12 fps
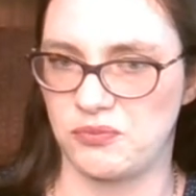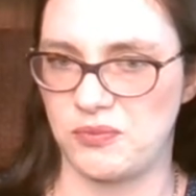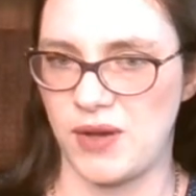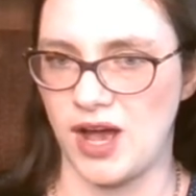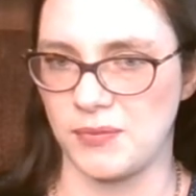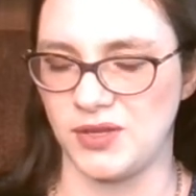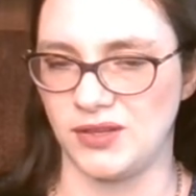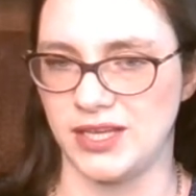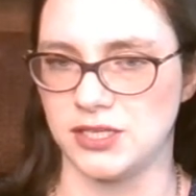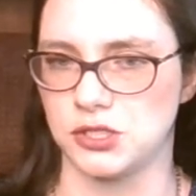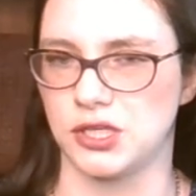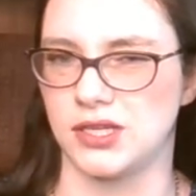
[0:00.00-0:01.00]

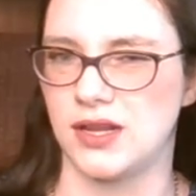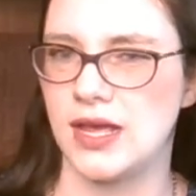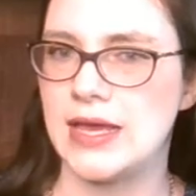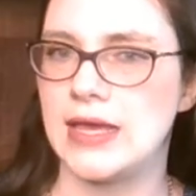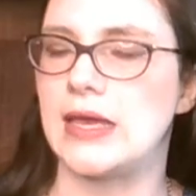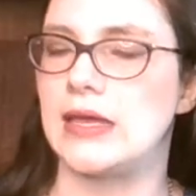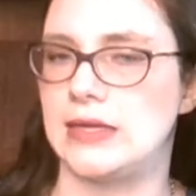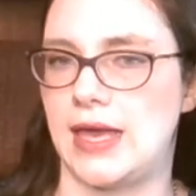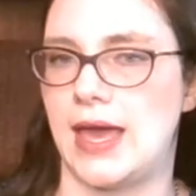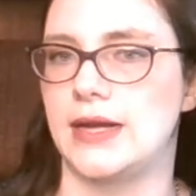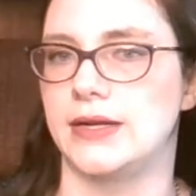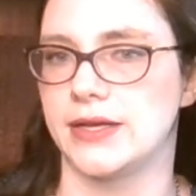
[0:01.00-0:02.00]
population in
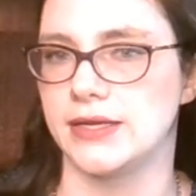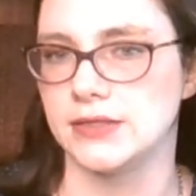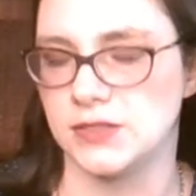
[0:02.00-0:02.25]
Canada is